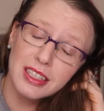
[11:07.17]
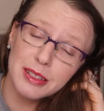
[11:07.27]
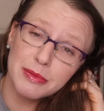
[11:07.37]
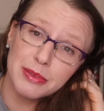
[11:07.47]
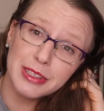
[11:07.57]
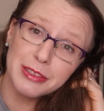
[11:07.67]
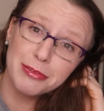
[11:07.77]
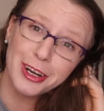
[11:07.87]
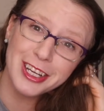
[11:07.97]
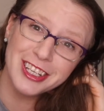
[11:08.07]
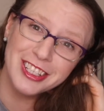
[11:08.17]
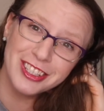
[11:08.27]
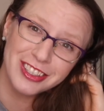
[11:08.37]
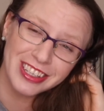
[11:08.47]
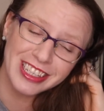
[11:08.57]
I'm really
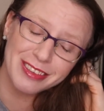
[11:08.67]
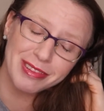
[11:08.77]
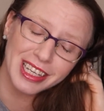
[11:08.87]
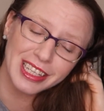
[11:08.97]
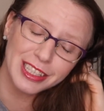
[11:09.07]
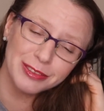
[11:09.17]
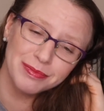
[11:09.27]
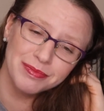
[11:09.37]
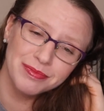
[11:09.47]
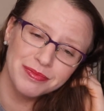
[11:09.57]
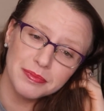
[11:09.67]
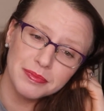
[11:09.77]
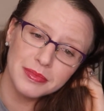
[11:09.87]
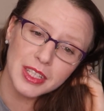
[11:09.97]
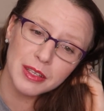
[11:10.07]
frustrated by it.
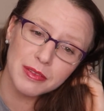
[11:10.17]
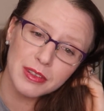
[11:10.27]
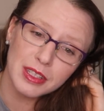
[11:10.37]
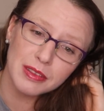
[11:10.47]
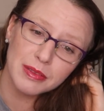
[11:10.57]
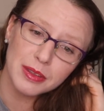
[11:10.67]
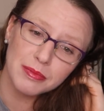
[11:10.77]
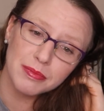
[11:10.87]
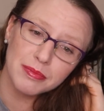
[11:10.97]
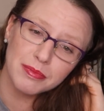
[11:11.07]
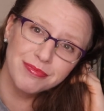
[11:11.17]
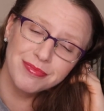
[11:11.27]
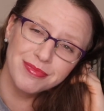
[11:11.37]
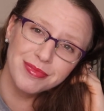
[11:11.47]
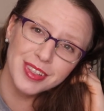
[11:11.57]
Even like,
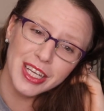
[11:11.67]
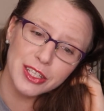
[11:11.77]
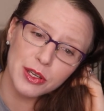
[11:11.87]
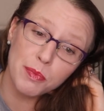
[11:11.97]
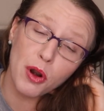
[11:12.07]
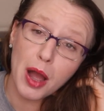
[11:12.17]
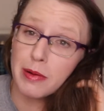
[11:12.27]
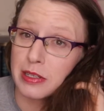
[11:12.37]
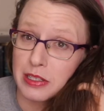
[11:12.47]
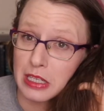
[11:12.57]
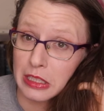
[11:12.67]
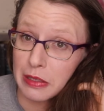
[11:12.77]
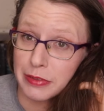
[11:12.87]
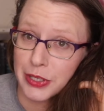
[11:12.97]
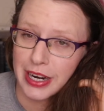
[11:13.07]
it promised a
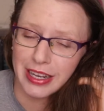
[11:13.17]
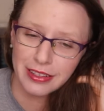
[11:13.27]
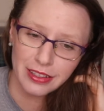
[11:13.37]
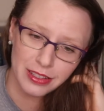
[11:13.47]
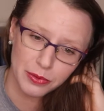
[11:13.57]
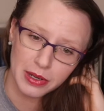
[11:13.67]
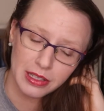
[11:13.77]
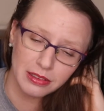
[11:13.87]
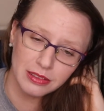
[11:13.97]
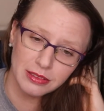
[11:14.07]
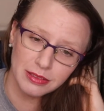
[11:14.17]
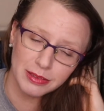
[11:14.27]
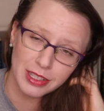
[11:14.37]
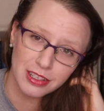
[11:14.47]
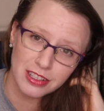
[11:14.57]
love triangle as well,
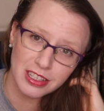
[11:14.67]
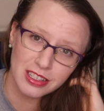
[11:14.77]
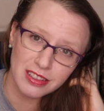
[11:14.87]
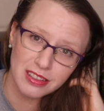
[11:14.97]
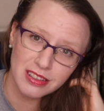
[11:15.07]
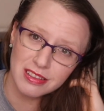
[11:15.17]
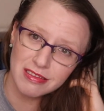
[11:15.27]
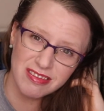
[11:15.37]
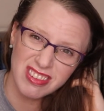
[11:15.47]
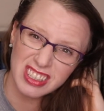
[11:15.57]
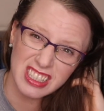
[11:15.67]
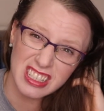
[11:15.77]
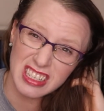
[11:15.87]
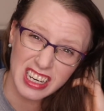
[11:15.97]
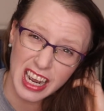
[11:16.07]
which just really
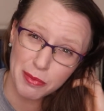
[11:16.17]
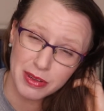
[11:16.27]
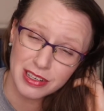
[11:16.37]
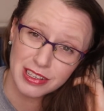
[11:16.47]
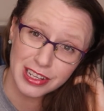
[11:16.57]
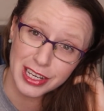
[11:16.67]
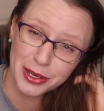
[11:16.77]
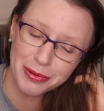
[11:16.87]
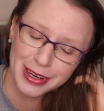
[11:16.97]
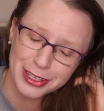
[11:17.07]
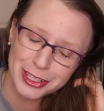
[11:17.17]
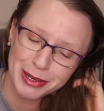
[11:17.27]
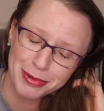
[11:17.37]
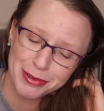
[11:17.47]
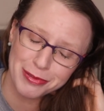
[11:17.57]
didn't happen in any way,
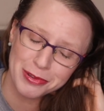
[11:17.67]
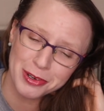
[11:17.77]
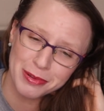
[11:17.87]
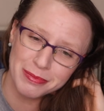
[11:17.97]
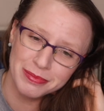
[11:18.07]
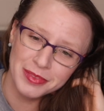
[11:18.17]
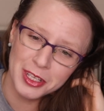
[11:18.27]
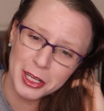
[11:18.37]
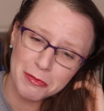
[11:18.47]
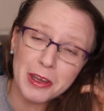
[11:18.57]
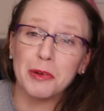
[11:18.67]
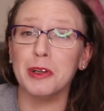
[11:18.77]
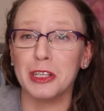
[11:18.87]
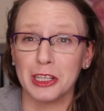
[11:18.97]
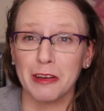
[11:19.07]
shape, or form. And in fact, one
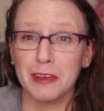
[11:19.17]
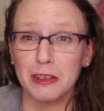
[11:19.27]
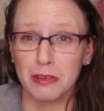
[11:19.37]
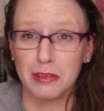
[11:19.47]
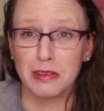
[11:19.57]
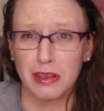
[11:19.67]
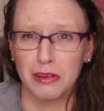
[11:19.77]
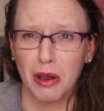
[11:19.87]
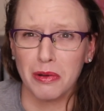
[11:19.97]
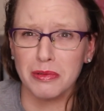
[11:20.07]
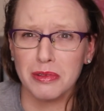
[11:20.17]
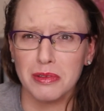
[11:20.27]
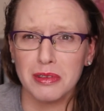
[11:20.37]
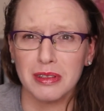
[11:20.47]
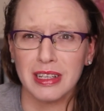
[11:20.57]
of the love interests is a
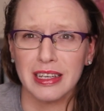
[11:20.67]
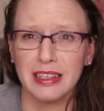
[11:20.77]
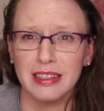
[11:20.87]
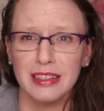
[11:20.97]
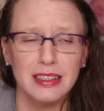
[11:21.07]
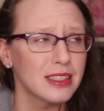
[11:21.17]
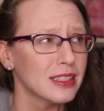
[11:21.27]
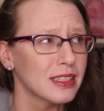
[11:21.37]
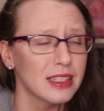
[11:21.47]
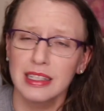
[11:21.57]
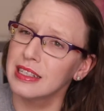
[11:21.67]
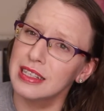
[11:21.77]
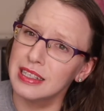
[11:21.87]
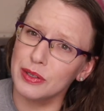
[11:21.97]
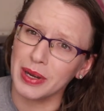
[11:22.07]
ghost. Like,
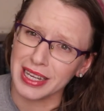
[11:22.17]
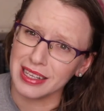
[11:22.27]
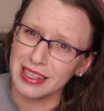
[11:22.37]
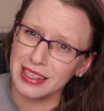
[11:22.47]
what?